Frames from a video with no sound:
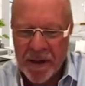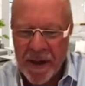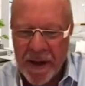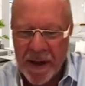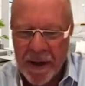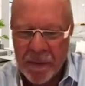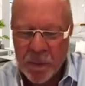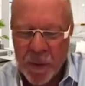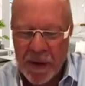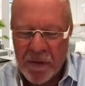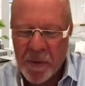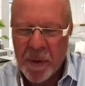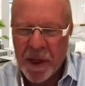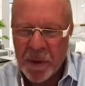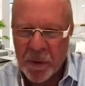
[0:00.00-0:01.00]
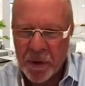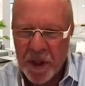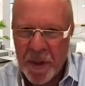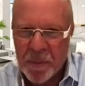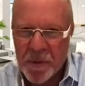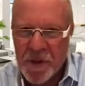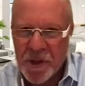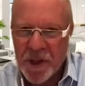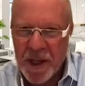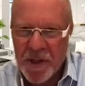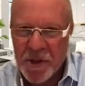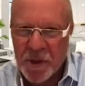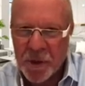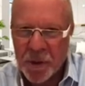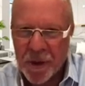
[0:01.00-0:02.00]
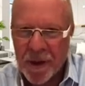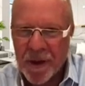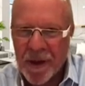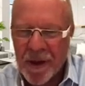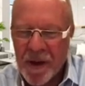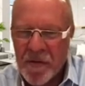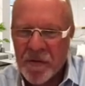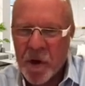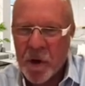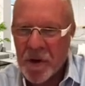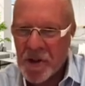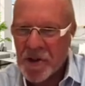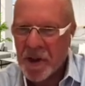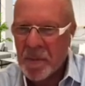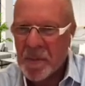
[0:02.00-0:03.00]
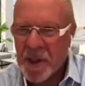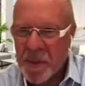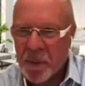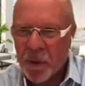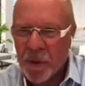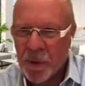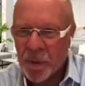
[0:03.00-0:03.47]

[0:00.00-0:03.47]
and and everybody really appreciates your focus on people.